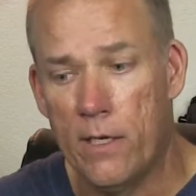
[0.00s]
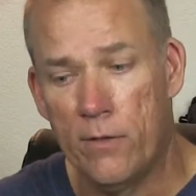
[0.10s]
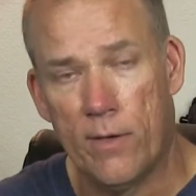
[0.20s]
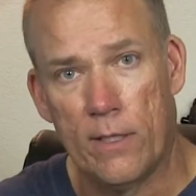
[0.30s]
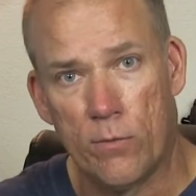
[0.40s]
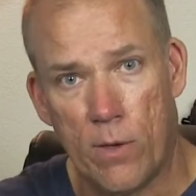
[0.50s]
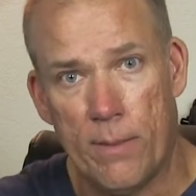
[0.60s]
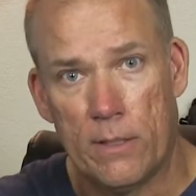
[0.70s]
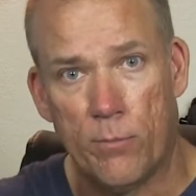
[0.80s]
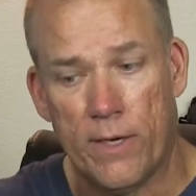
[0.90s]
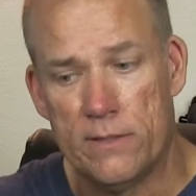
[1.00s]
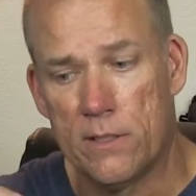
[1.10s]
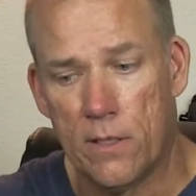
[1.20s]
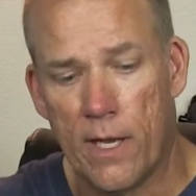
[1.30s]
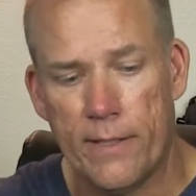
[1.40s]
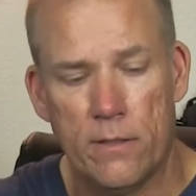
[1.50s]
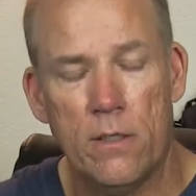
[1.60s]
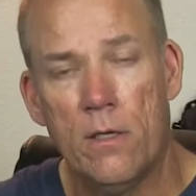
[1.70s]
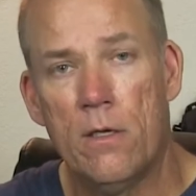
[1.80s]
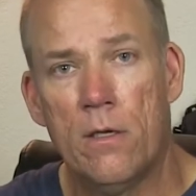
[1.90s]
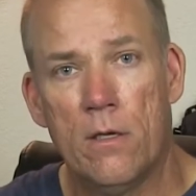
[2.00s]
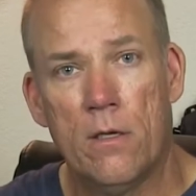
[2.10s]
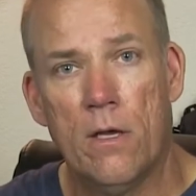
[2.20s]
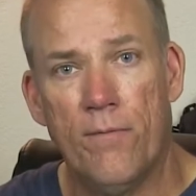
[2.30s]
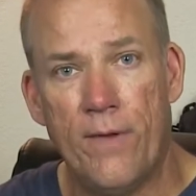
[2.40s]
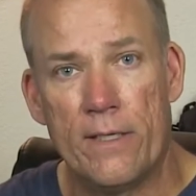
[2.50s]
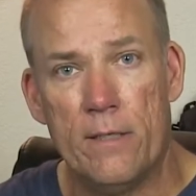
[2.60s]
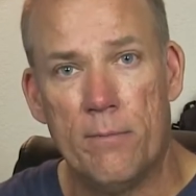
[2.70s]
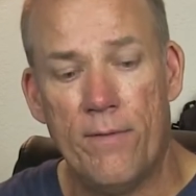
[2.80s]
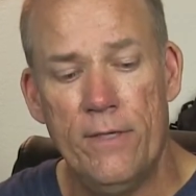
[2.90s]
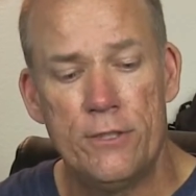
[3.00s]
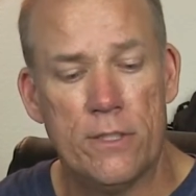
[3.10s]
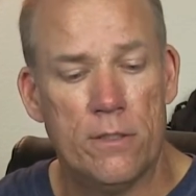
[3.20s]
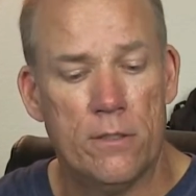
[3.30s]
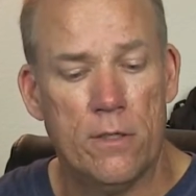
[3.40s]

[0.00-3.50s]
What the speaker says: I don't have to worry about the bright sunlight affecting my vision.